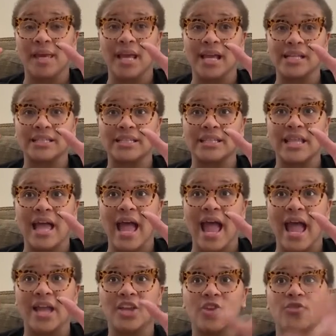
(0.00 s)
means
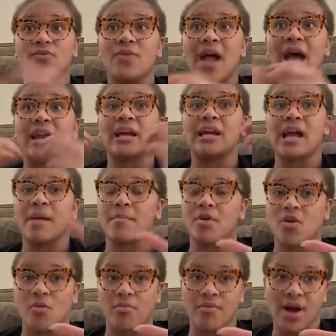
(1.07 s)
that you've had a
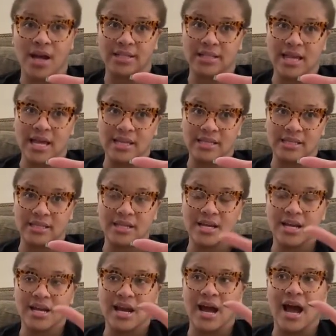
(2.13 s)
chemical process.
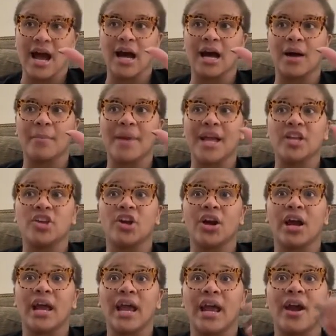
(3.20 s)
And
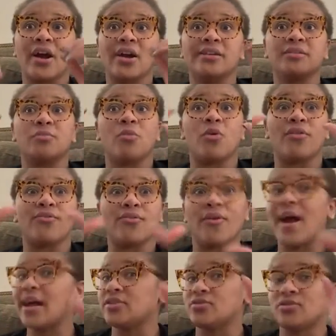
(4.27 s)
your hair is more
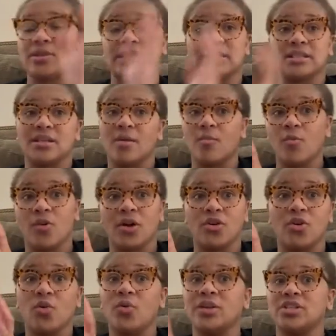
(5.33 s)
fragile than someone
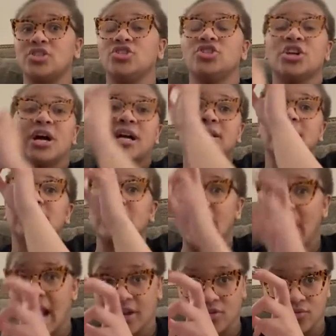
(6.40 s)
who is just
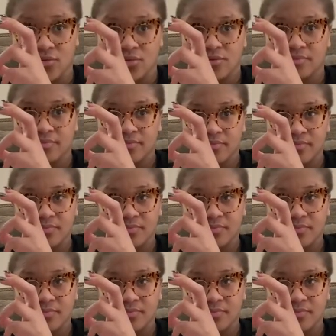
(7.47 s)
natural.